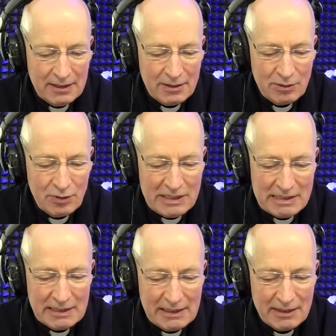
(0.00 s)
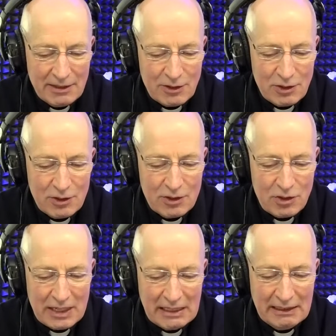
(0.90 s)
Recently got your
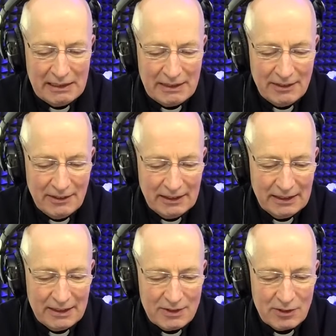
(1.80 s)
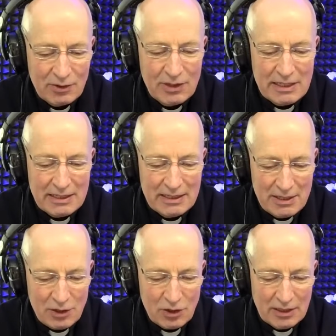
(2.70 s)
channel here, and it's a great
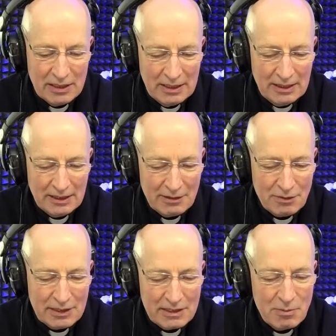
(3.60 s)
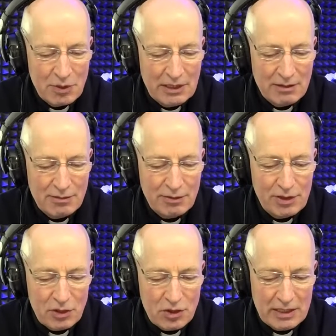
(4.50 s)
addition. I find it a breath of
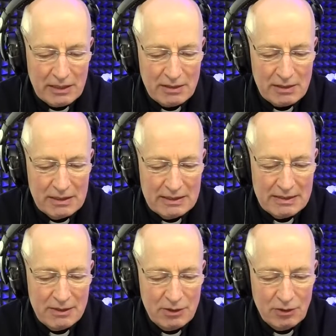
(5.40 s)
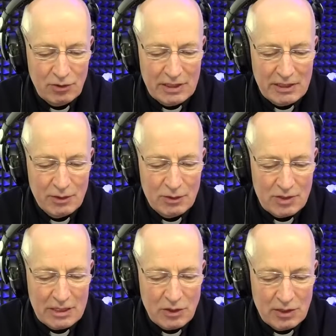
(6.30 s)
fresh air to listen to your radio
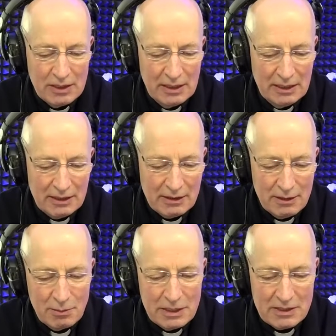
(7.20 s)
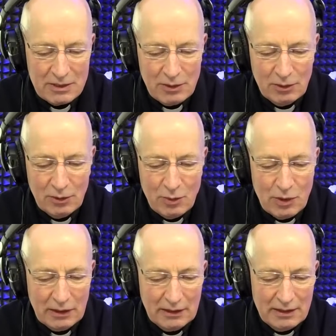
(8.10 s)
station. God bless all who
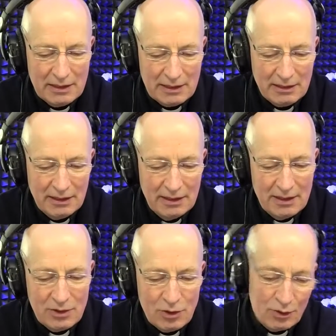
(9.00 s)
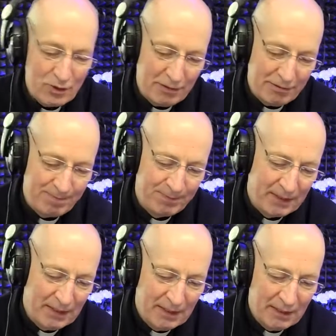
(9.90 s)
work there. Joseph.
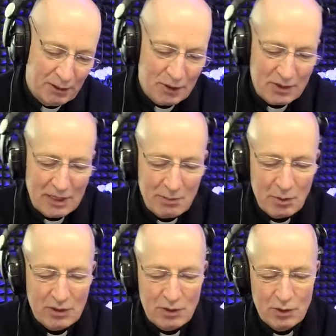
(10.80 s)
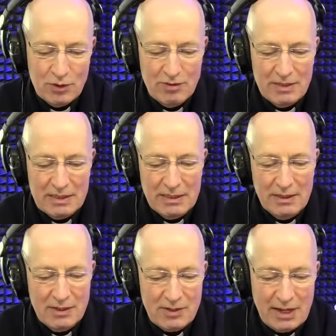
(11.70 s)
Now, it doesn't tell me whether Joseph is on
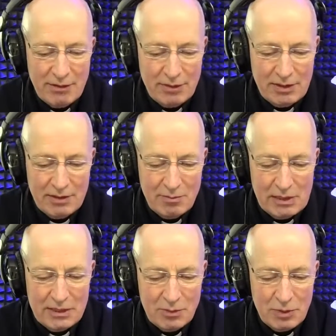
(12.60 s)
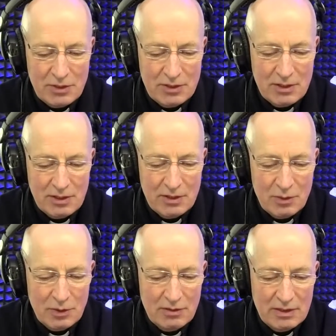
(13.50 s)
the staff there at Midlands Prison or is
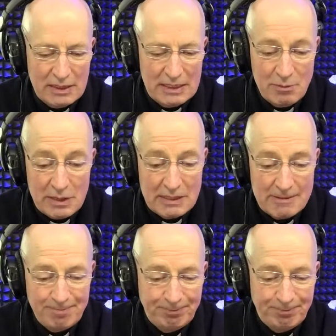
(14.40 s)
one of the inmates,